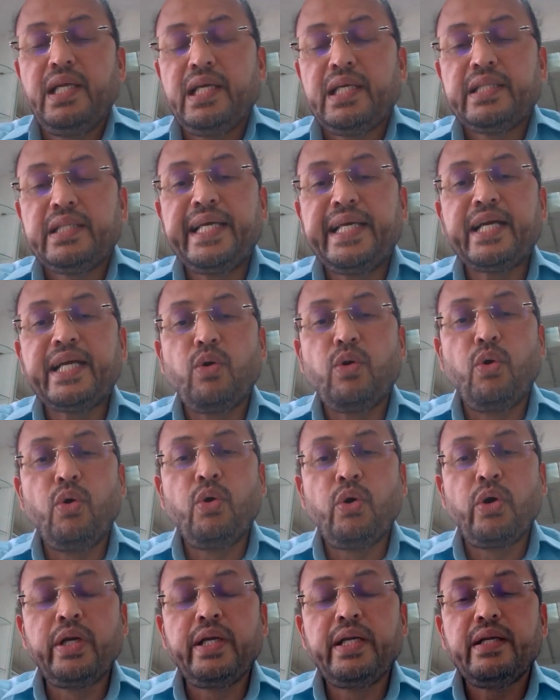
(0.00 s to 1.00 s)
their
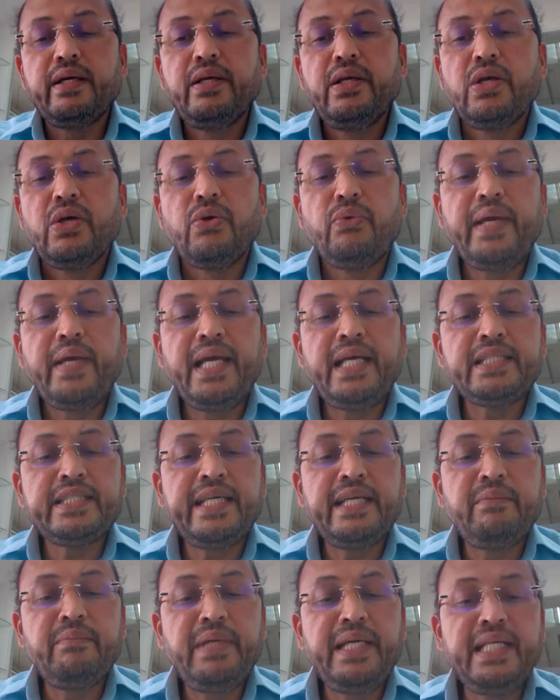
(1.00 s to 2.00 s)
own ways
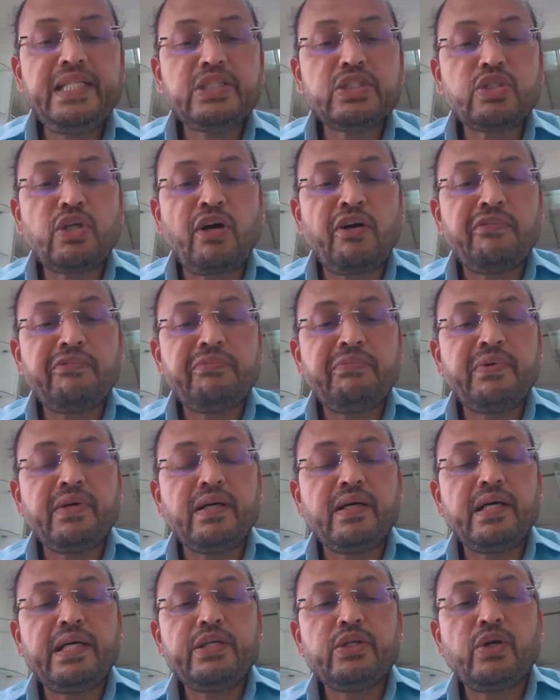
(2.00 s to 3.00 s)
and means of
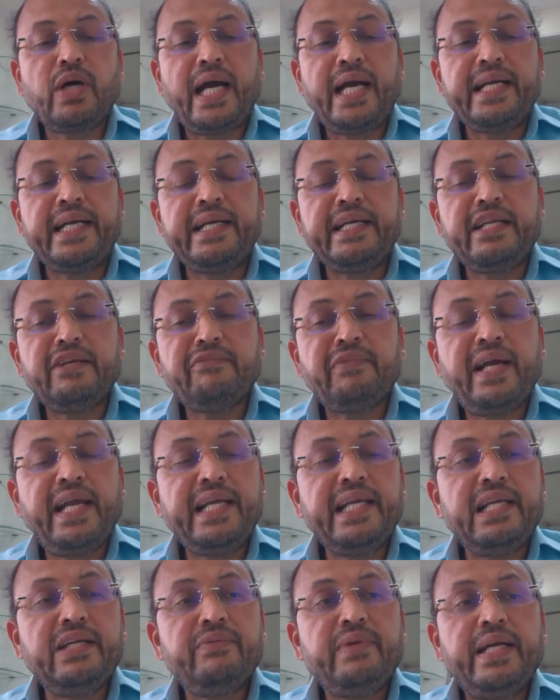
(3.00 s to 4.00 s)

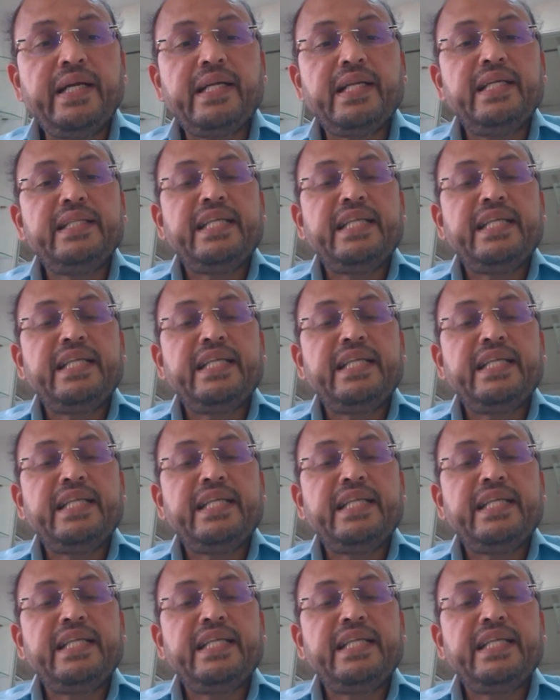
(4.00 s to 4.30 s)
identifying inventory.